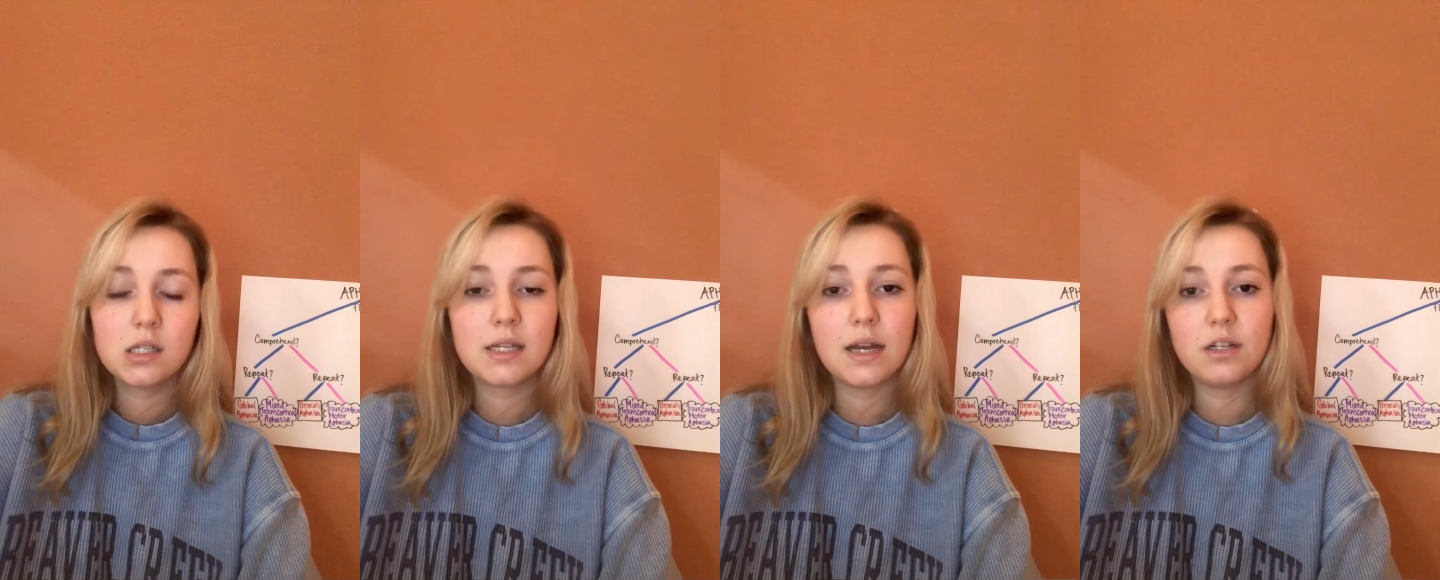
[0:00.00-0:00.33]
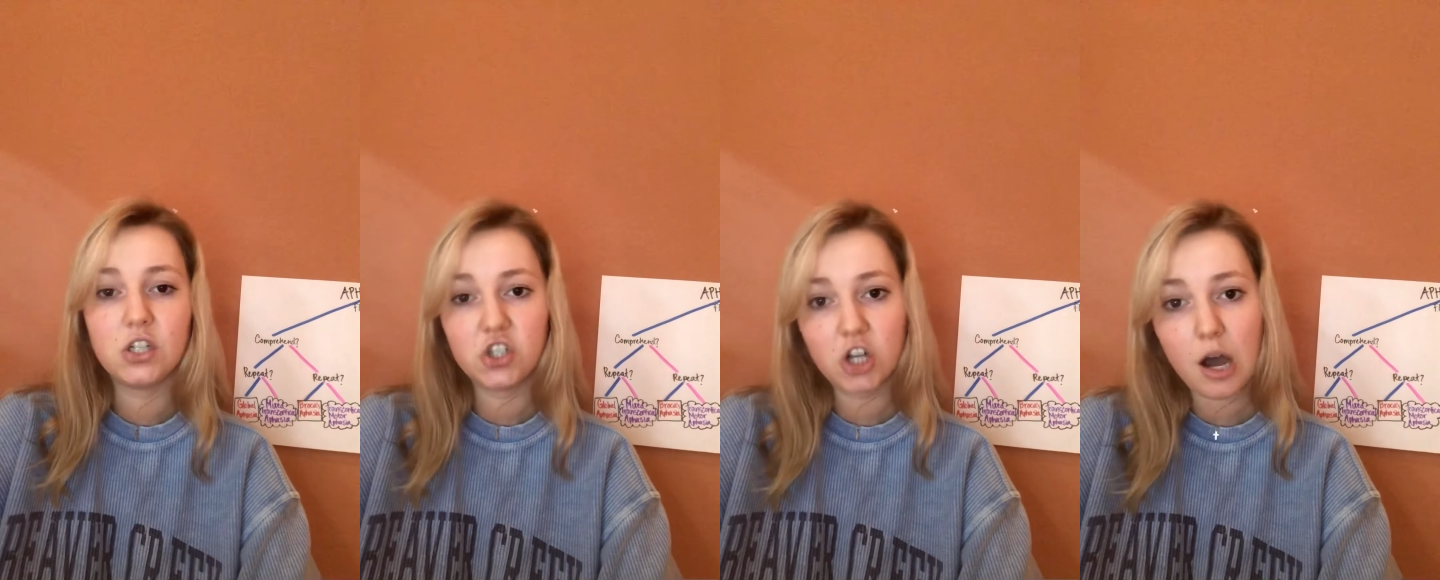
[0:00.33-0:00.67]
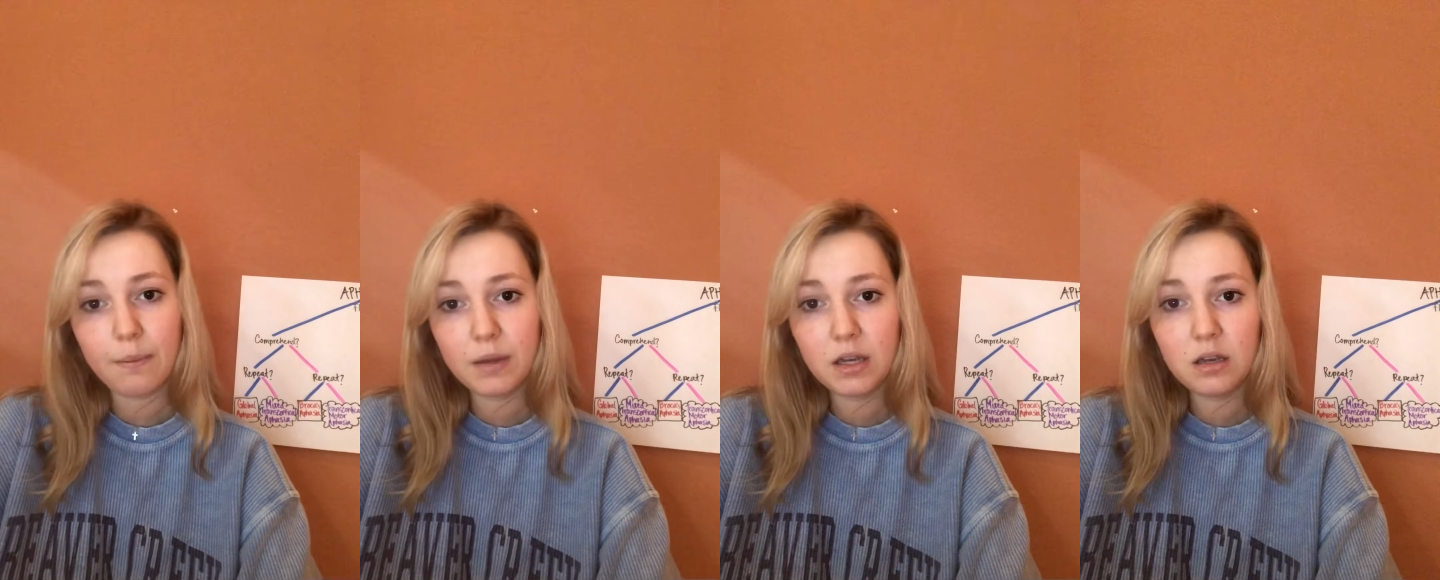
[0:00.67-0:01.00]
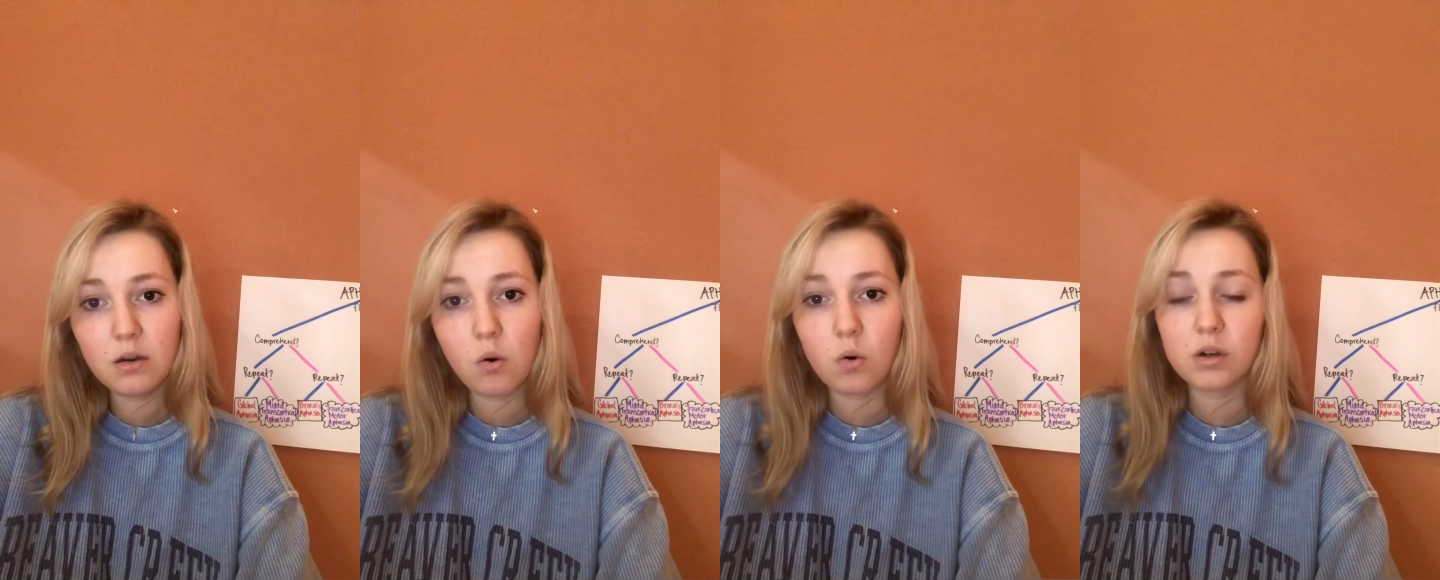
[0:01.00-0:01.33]
sounding choppy,
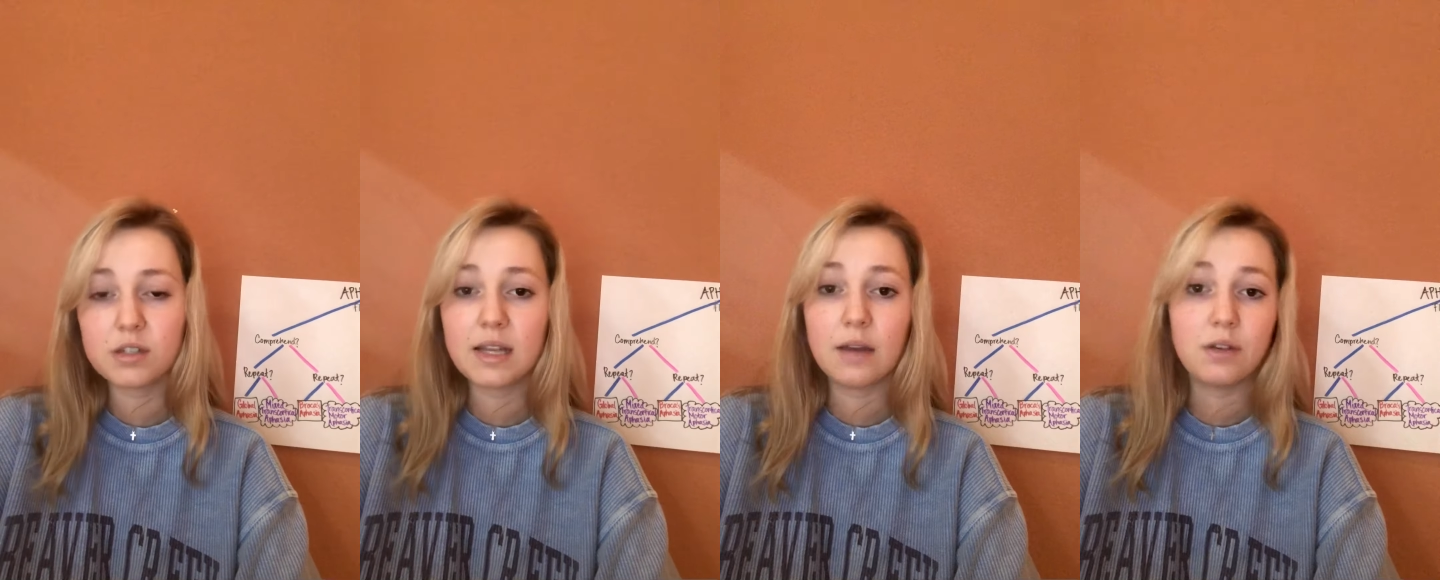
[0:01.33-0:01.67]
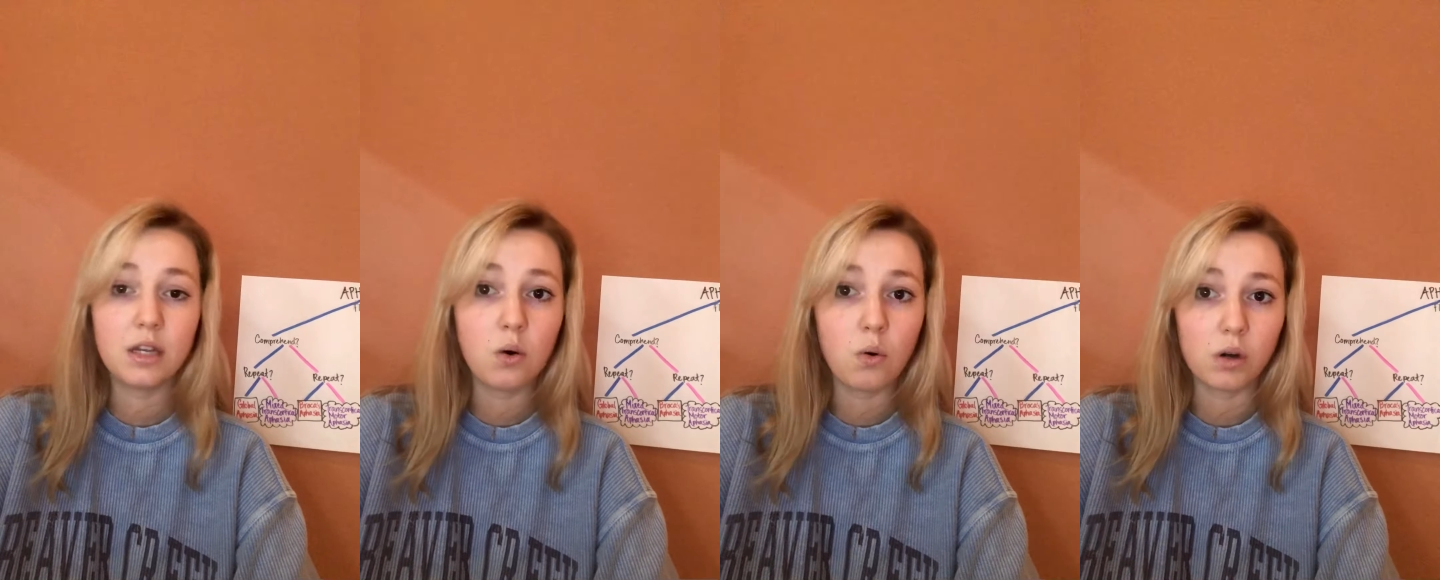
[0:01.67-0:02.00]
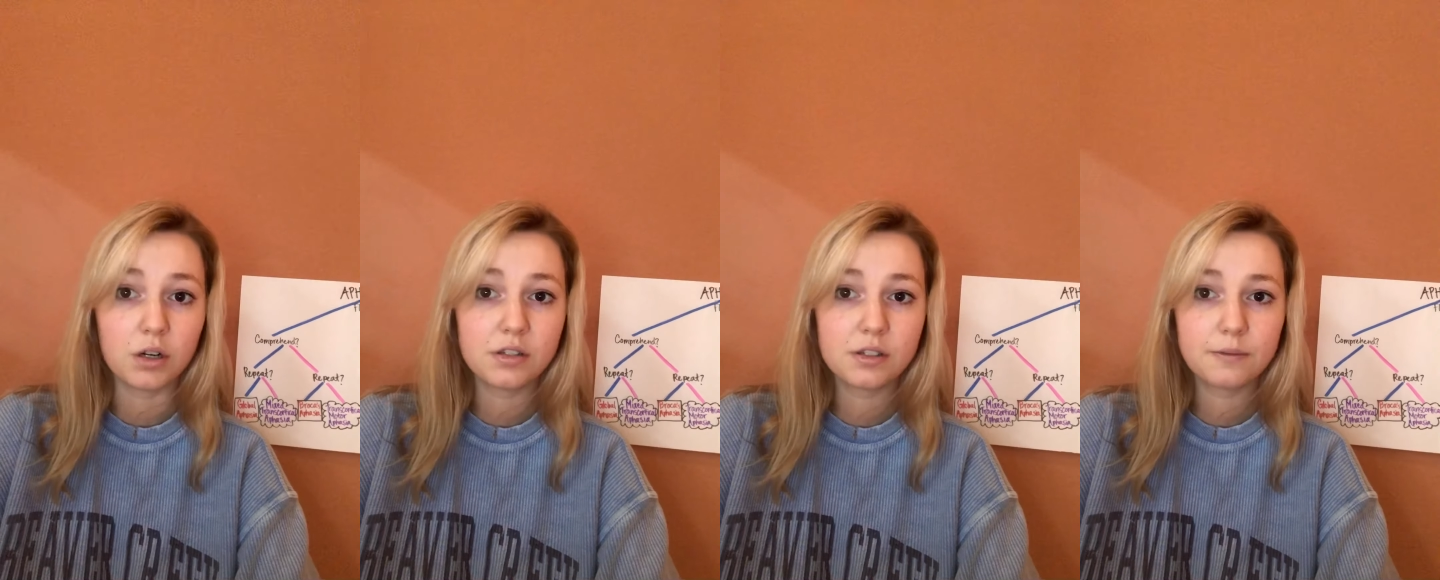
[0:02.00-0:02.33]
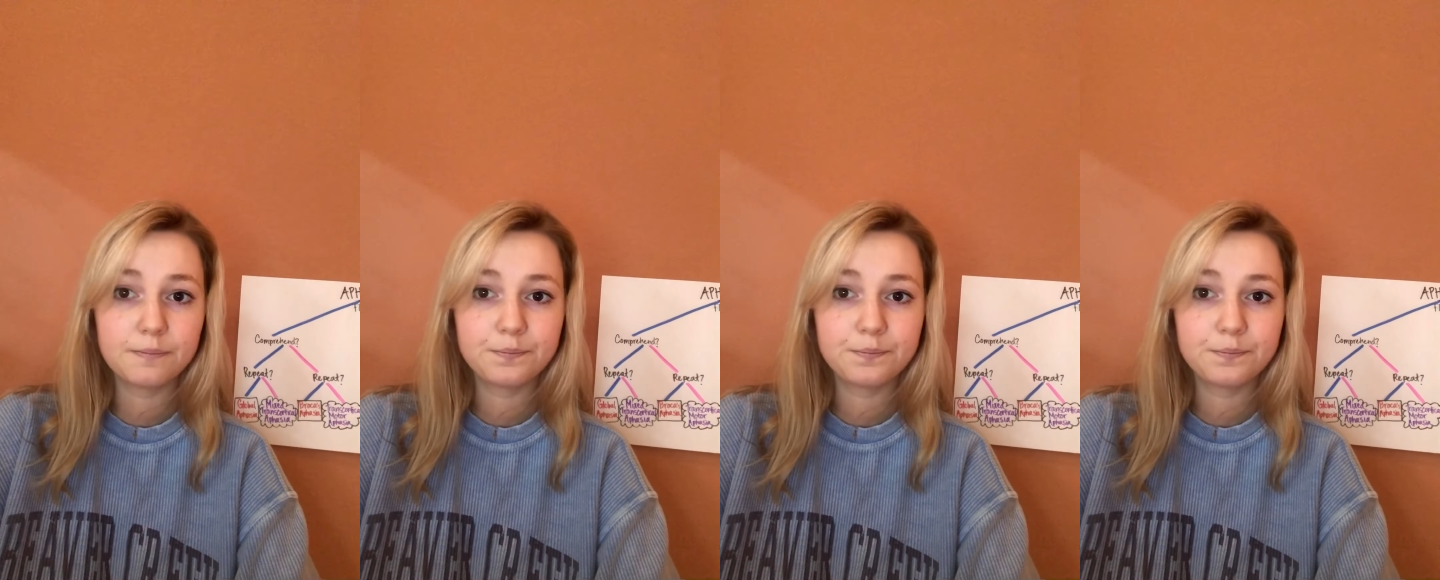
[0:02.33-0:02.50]
or sounding hoarse.